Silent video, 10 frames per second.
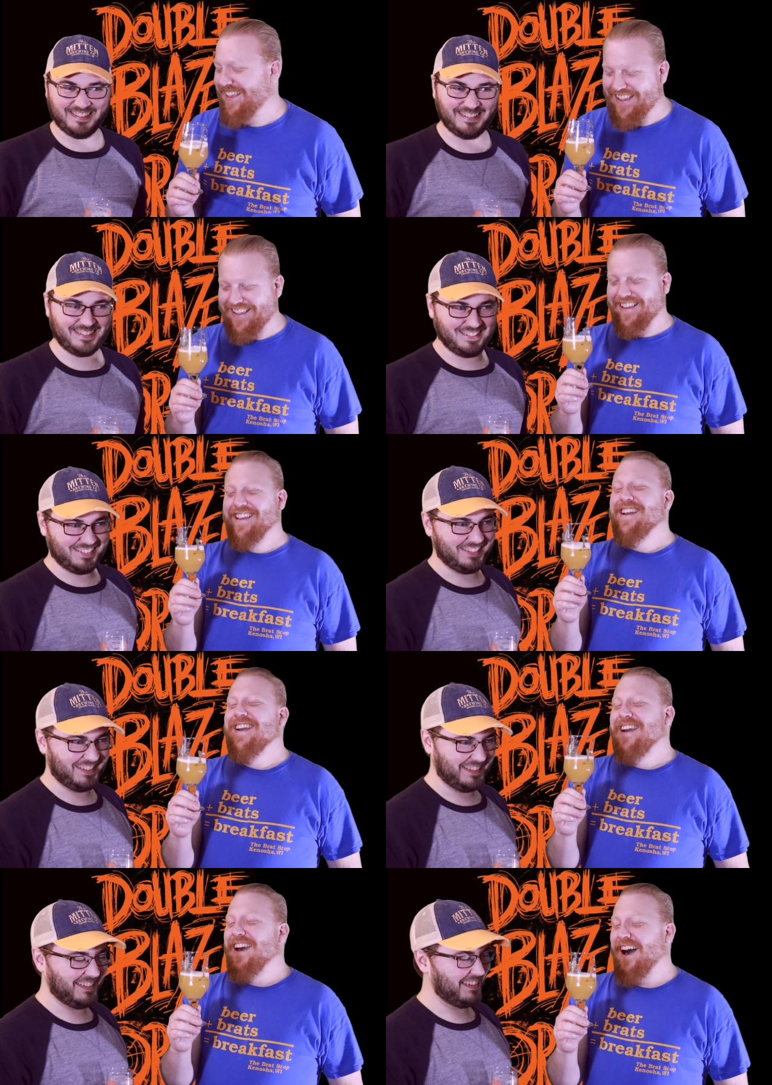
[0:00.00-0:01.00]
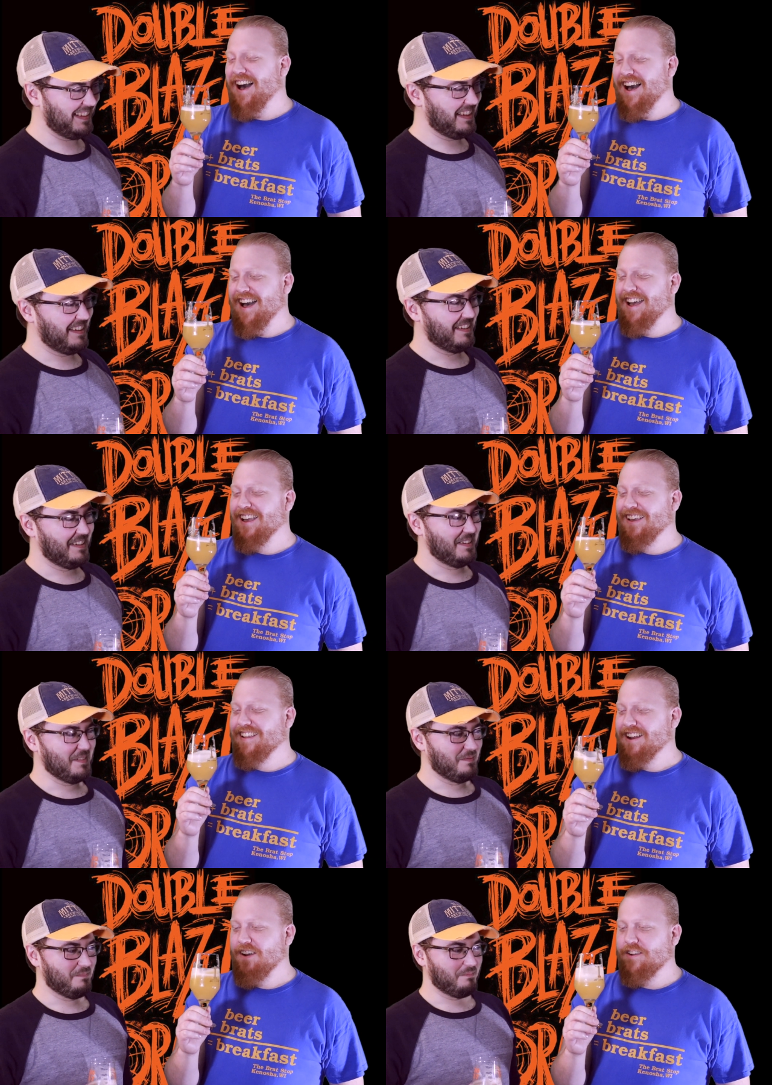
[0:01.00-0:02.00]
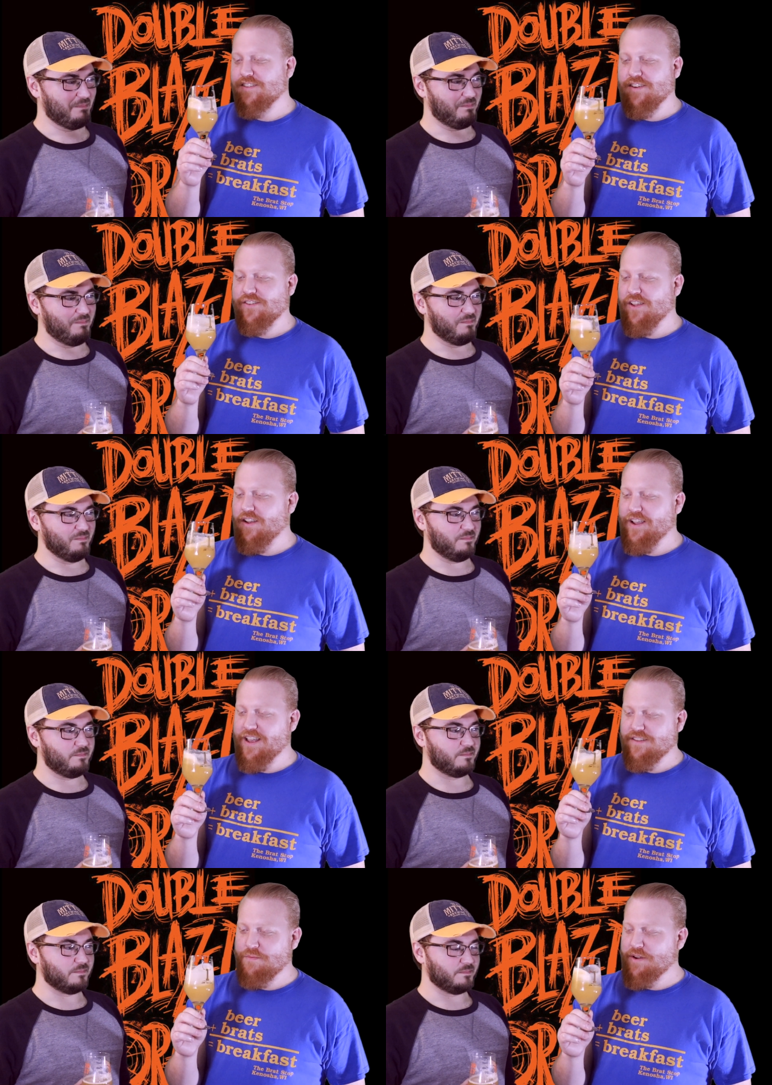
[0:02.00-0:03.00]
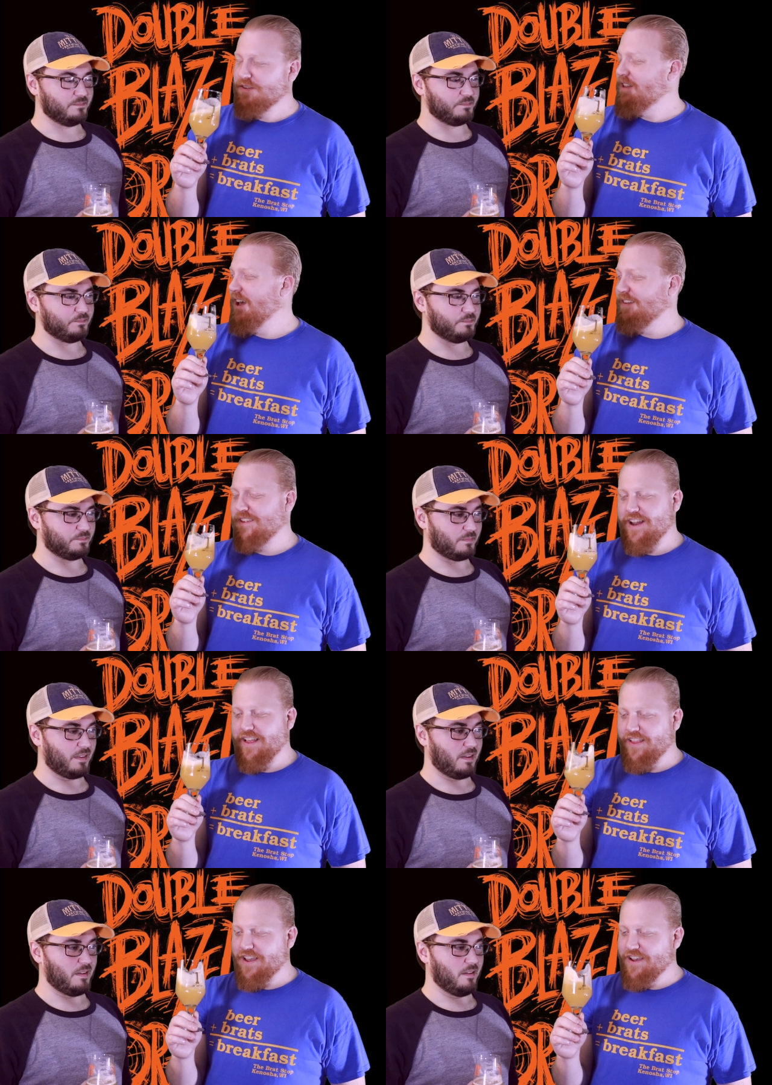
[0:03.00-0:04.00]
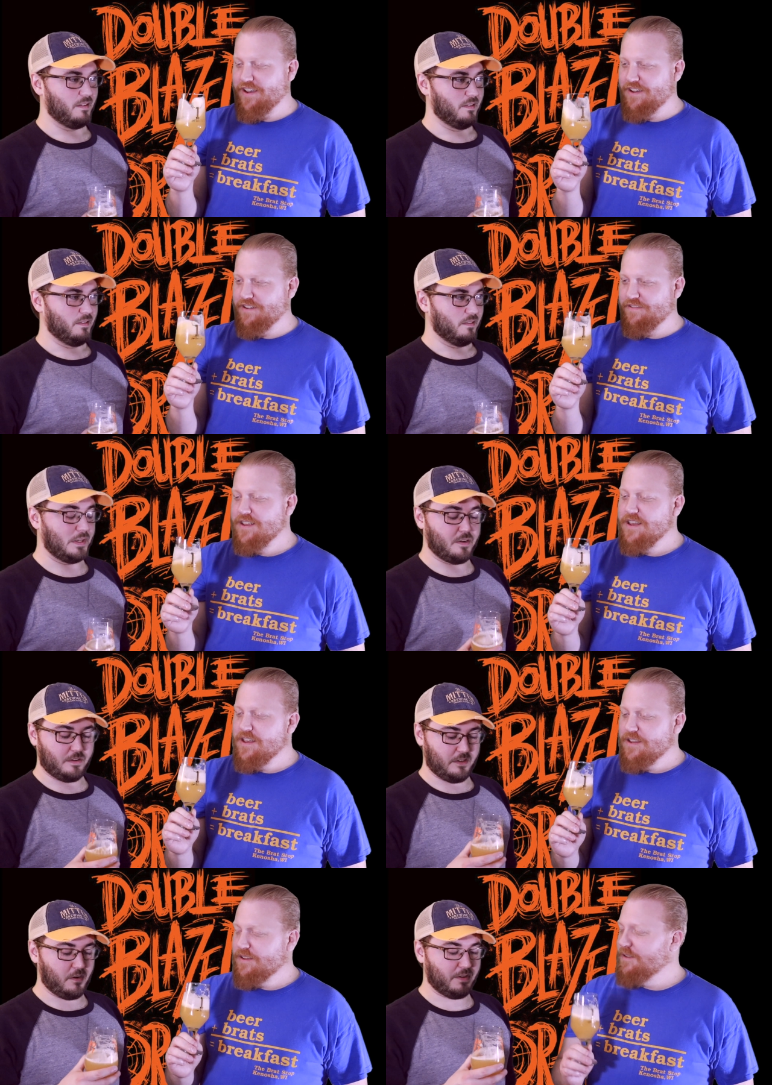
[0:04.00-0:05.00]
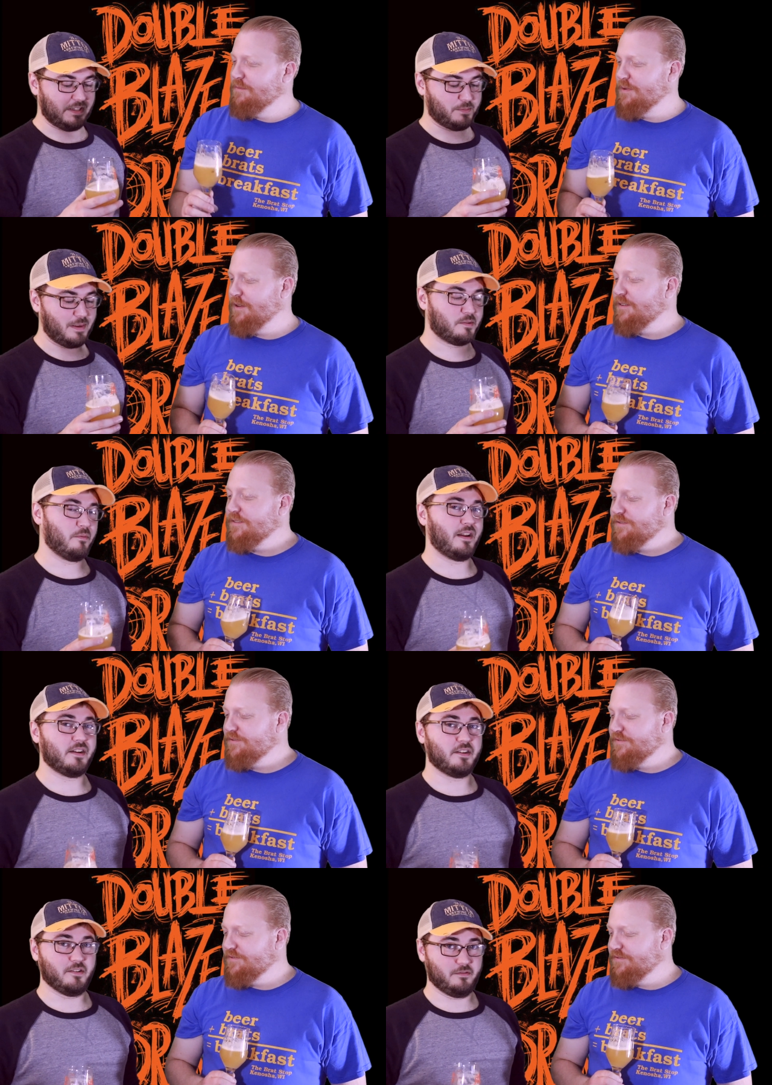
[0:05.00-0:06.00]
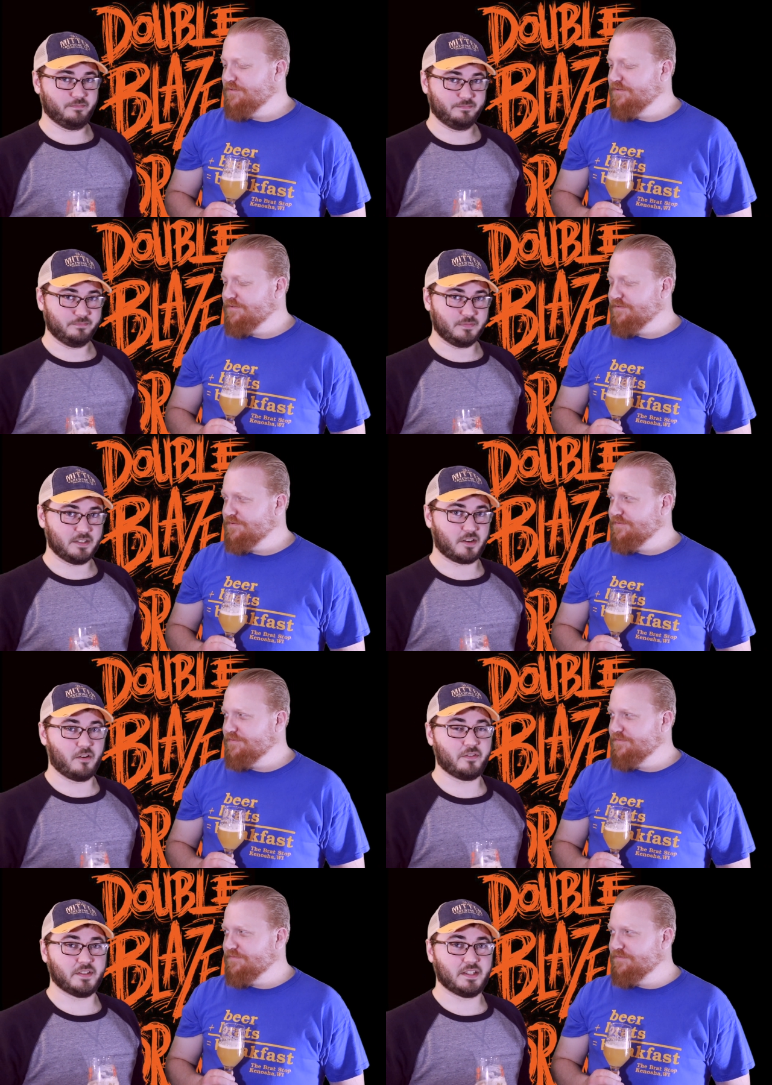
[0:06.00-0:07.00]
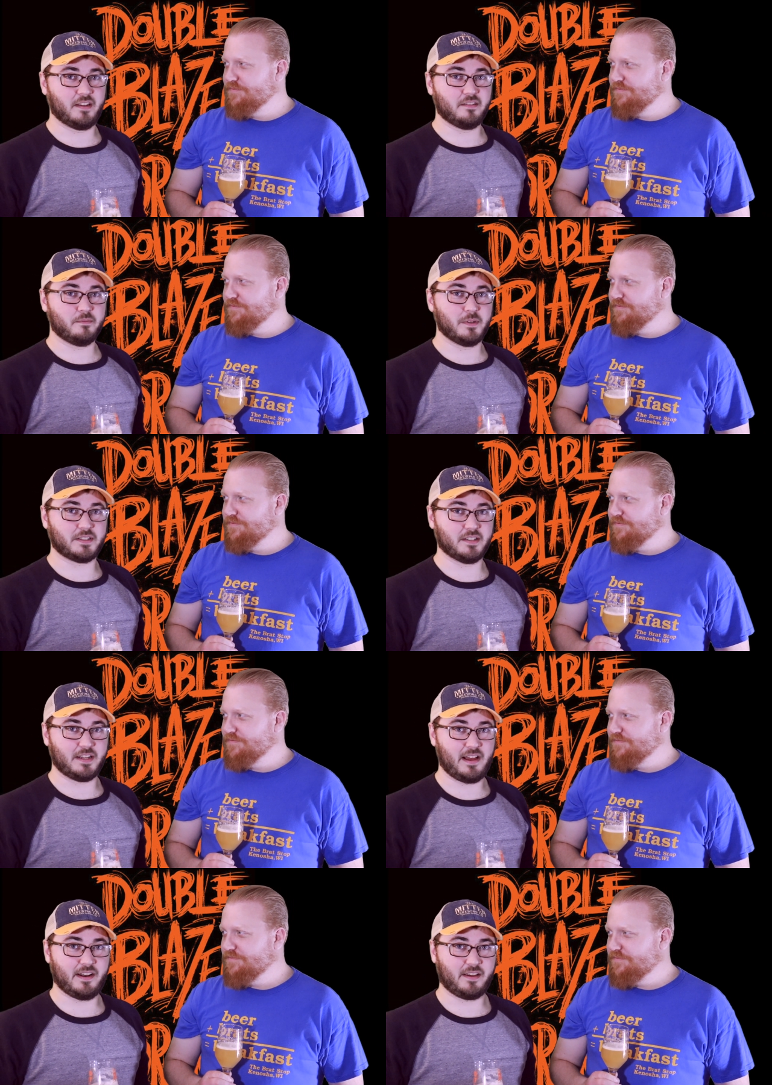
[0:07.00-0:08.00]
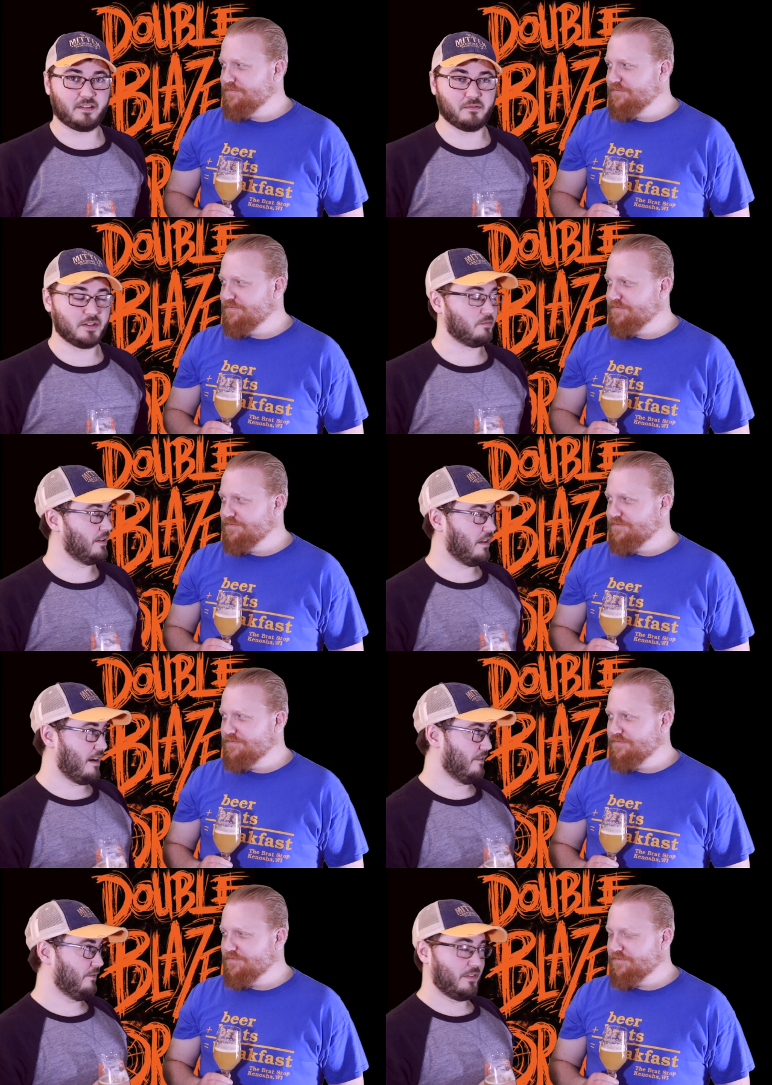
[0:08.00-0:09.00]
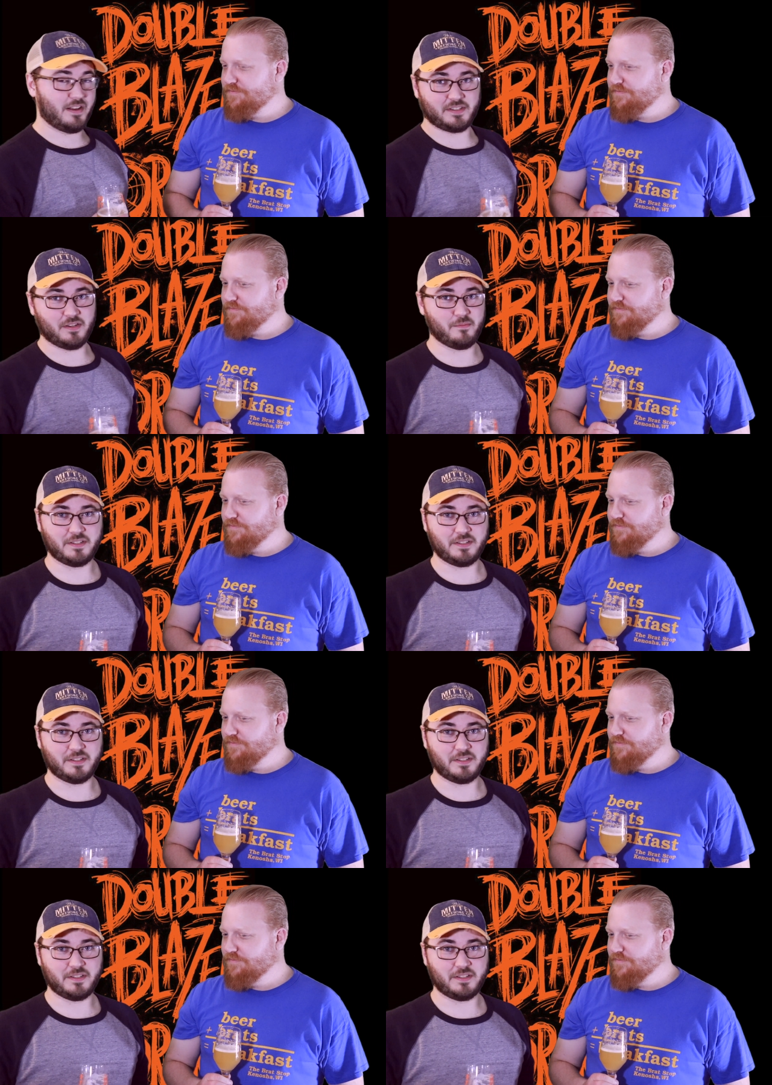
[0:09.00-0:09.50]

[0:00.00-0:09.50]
Speaker 1: like, uh, you know, because there's all kinds of beer styles that
Speaker 2: I love. But you know what this makes me want to do is go visit Miskatonic, which we love. Also,